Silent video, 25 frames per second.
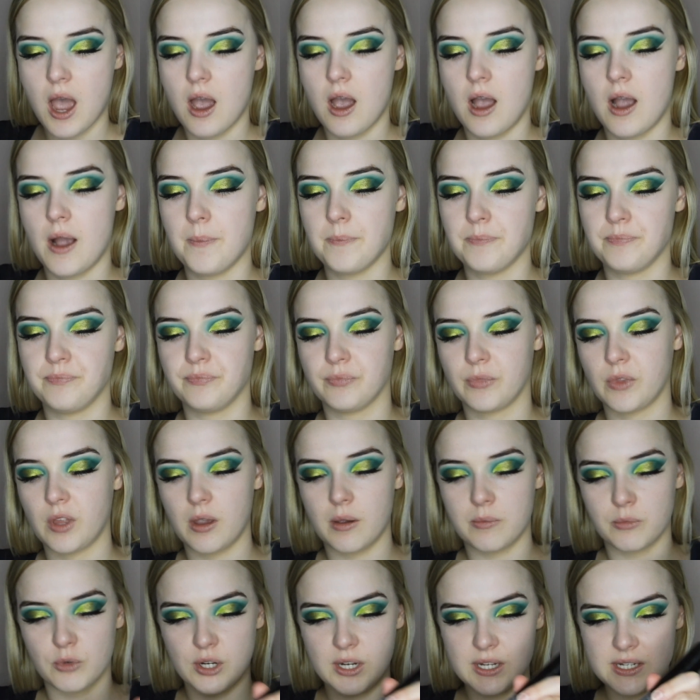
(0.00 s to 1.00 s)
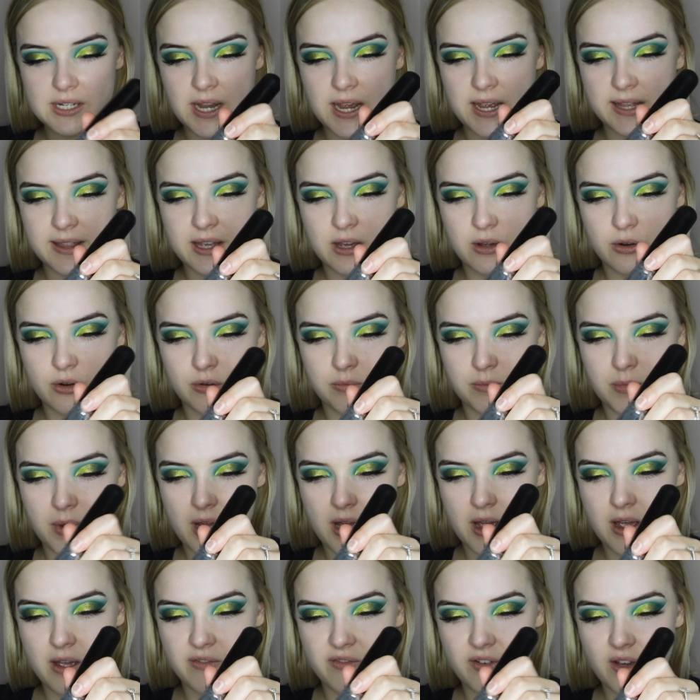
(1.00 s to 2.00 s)
I'm going to take that on
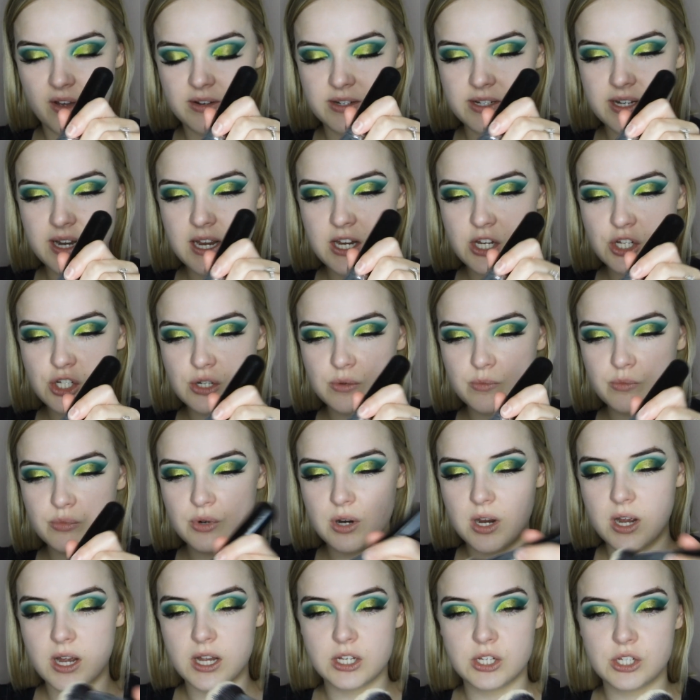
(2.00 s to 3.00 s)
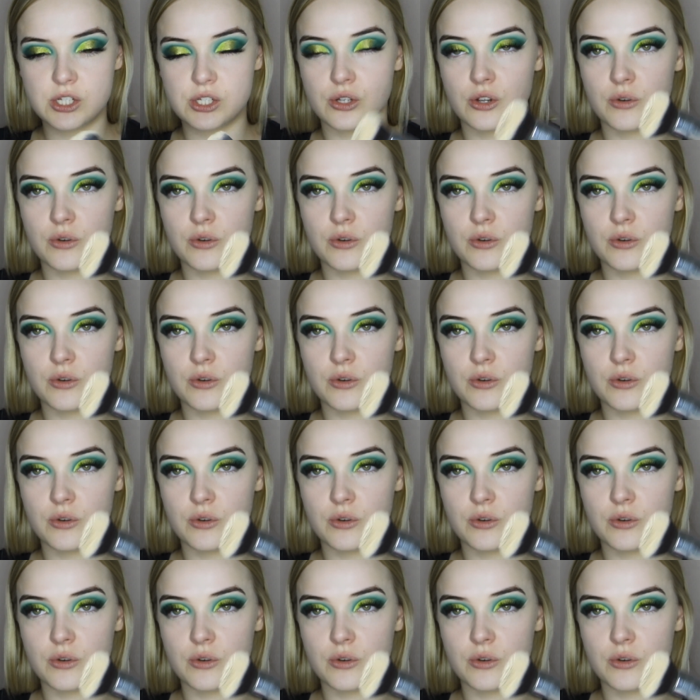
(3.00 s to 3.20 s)
my foundation brush,